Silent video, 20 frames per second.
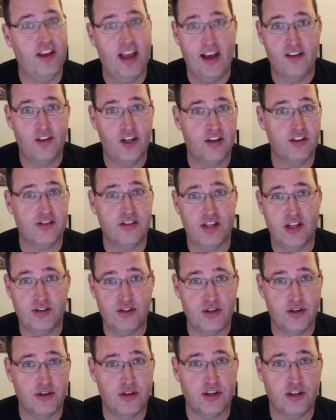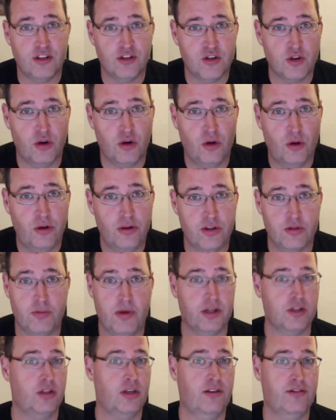heavier, it's easier to control,
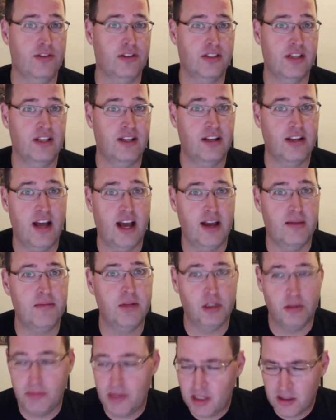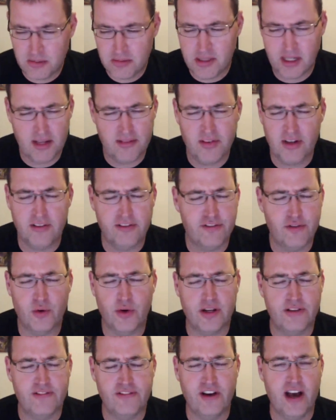especially if it's in a 9mm. But even a
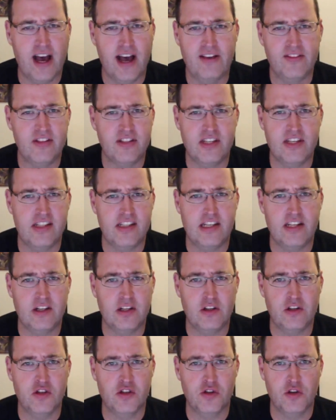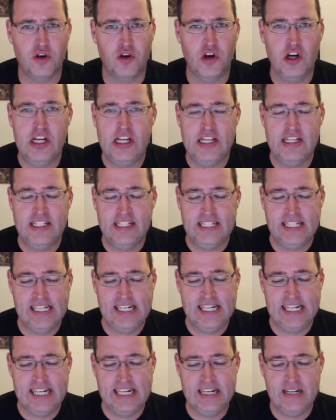45, it's easy to control.
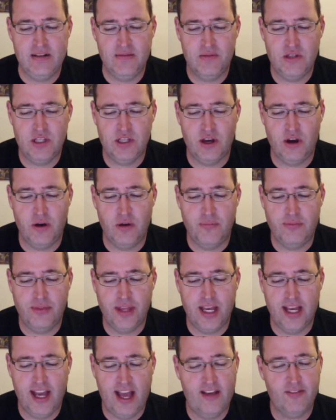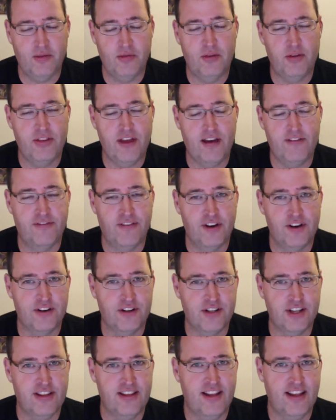So have them do that
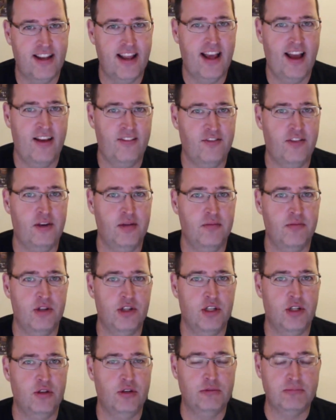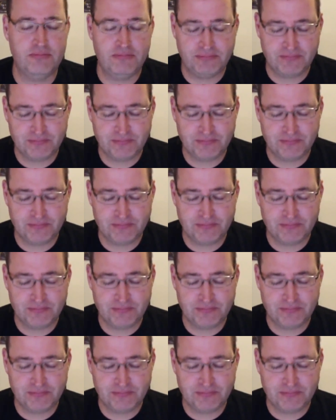first, and then have them shoot,